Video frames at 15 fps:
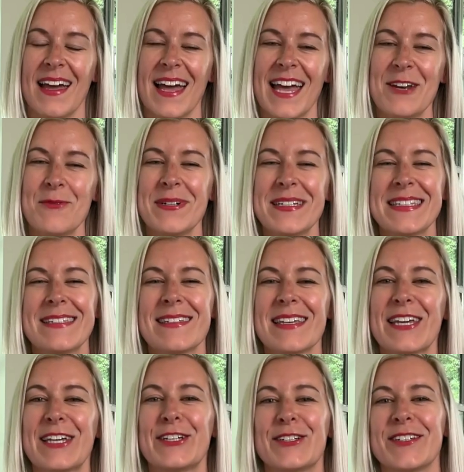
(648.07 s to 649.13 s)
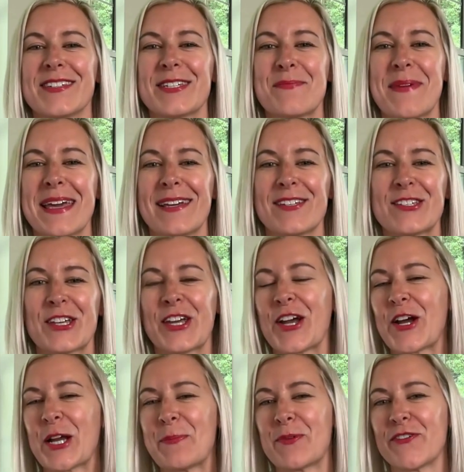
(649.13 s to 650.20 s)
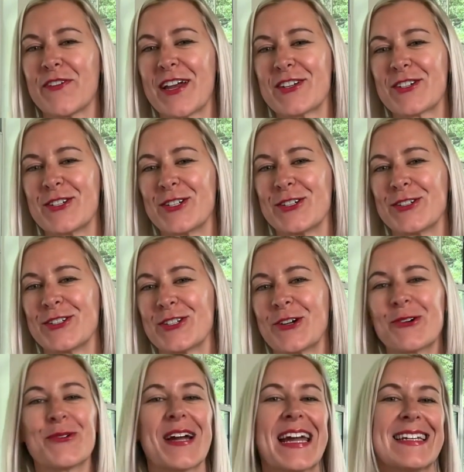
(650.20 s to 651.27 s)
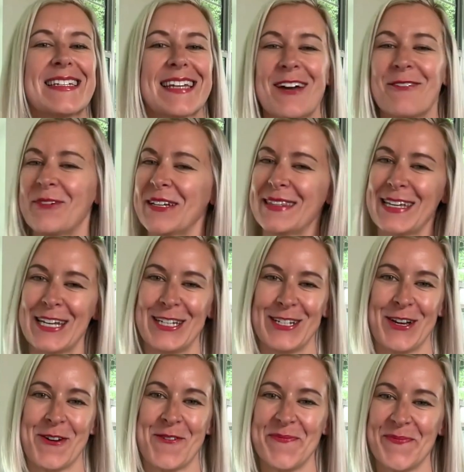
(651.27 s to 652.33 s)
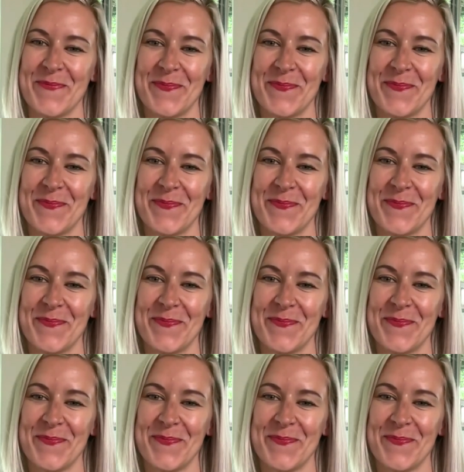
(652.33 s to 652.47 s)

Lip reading: And what skills make security professionals great at what they do?